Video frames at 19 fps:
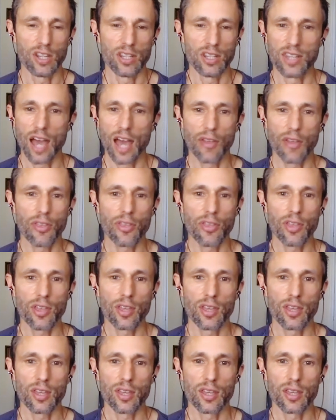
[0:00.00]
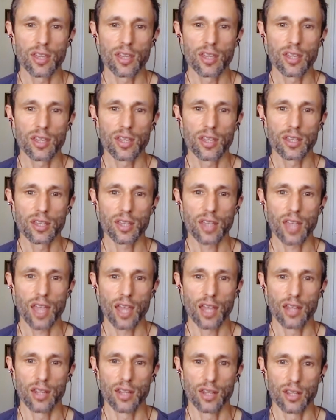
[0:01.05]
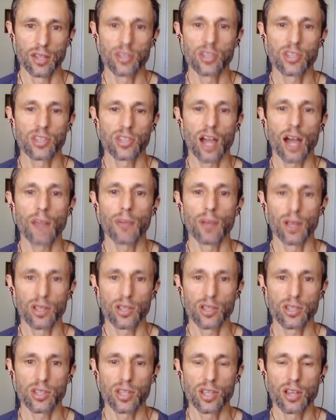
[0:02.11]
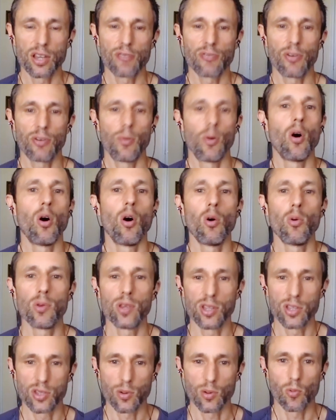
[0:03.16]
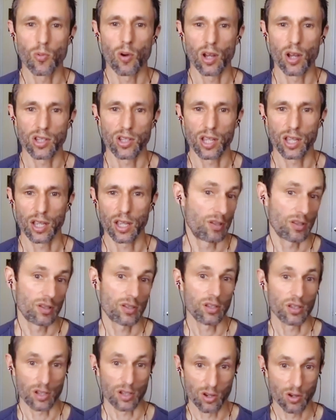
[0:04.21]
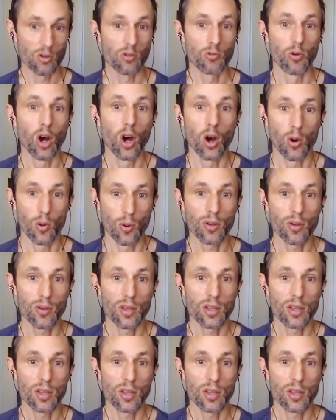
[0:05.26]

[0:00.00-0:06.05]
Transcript: death can stop us from always wanting to grow